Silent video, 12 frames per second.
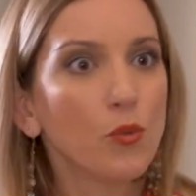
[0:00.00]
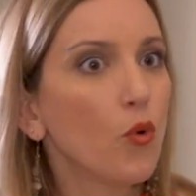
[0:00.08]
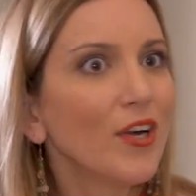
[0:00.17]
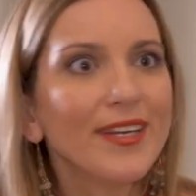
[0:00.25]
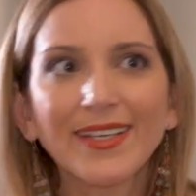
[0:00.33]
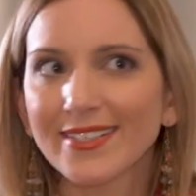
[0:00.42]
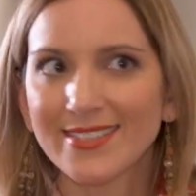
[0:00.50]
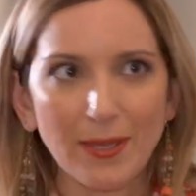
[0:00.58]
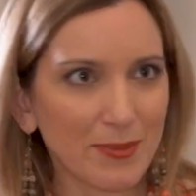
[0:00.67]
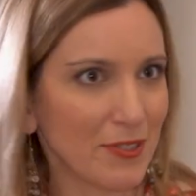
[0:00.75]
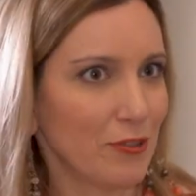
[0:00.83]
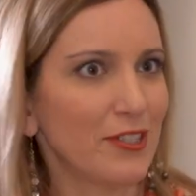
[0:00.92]
The wording is
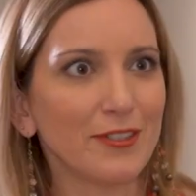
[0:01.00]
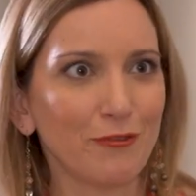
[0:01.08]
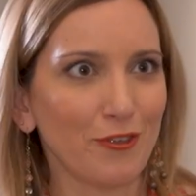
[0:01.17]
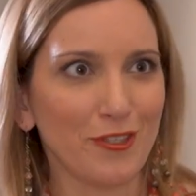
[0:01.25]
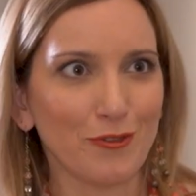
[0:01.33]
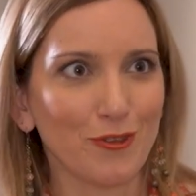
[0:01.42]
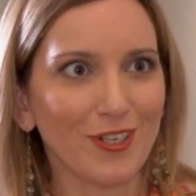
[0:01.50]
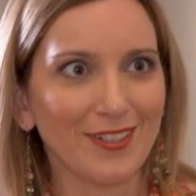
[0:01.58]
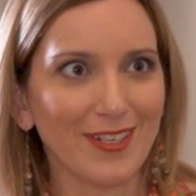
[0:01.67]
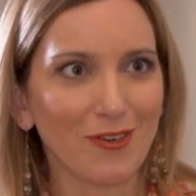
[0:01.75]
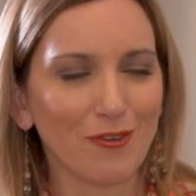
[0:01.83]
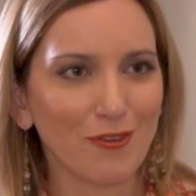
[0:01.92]
absolutely different right
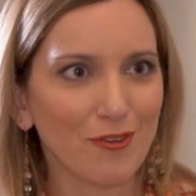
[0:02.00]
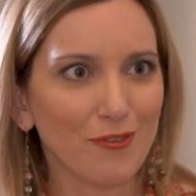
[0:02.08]
now